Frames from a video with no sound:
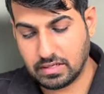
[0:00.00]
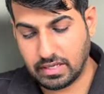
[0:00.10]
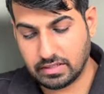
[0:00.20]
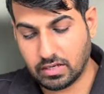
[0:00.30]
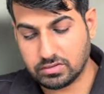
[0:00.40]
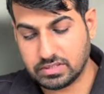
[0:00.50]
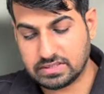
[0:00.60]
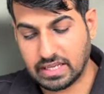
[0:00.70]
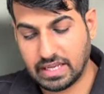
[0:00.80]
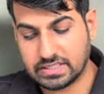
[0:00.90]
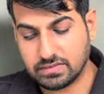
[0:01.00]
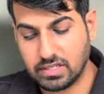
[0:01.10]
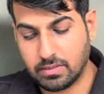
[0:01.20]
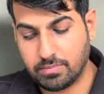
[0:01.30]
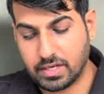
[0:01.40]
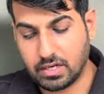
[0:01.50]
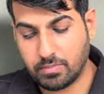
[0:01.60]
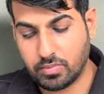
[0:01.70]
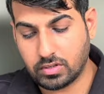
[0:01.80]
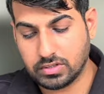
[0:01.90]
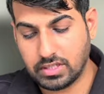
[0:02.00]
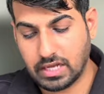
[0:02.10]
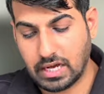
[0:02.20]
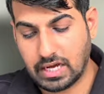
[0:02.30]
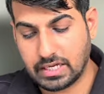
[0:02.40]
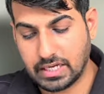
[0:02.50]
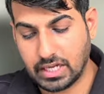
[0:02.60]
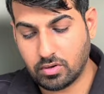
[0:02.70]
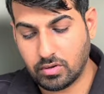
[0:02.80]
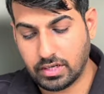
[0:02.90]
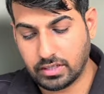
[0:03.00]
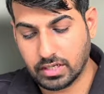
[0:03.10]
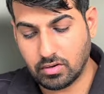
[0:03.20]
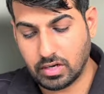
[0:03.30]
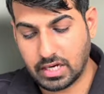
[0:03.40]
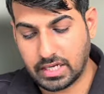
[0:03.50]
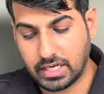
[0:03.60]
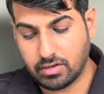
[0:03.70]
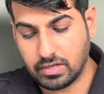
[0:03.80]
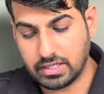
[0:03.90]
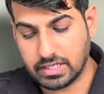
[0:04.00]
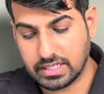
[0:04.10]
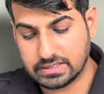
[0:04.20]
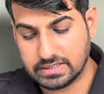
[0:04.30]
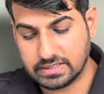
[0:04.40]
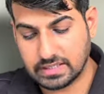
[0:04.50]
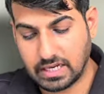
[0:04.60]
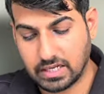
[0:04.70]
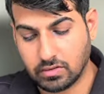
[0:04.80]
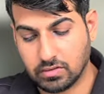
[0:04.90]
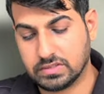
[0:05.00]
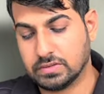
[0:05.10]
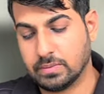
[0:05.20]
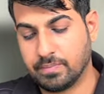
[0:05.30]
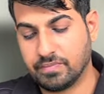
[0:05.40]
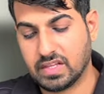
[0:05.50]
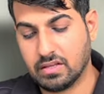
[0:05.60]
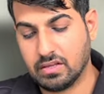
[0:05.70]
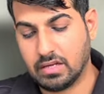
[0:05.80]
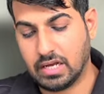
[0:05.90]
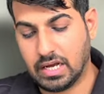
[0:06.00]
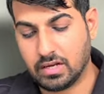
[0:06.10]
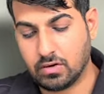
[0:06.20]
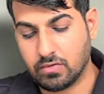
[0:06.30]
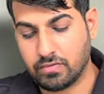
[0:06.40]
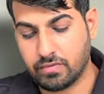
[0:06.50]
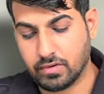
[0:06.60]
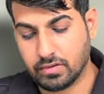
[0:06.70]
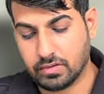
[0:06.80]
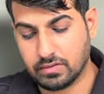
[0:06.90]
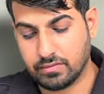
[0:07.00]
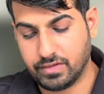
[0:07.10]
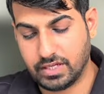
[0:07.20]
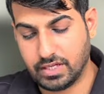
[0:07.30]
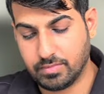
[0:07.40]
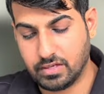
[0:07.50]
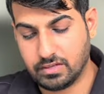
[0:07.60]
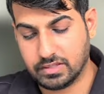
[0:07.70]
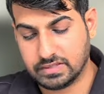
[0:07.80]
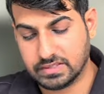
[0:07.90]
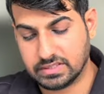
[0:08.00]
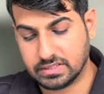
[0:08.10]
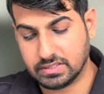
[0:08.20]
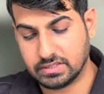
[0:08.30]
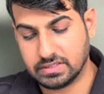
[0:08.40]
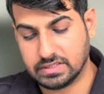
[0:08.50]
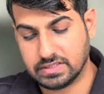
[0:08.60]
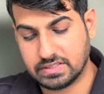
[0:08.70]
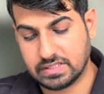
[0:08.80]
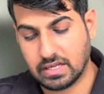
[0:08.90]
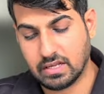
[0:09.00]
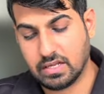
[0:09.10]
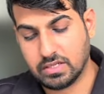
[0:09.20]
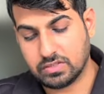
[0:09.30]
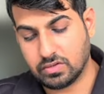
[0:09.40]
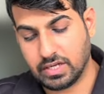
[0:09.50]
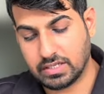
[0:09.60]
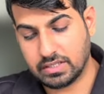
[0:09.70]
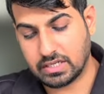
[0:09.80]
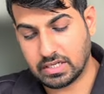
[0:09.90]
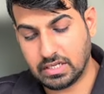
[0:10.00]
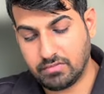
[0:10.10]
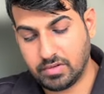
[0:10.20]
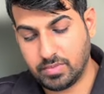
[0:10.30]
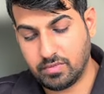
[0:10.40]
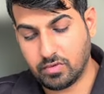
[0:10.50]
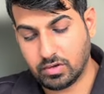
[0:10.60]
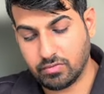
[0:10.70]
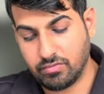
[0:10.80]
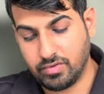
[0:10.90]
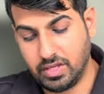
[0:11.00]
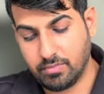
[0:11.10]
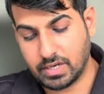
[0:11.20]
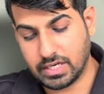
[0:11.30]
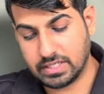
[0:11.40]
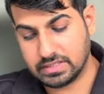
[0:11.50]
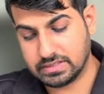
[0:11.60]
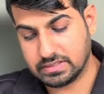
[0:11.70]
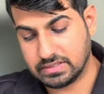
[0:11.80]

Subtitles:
Now this X will depend upon the R equivalent. Now R equivalent has this R also. R of variable resistor. This is R. So here the current will be what? V minus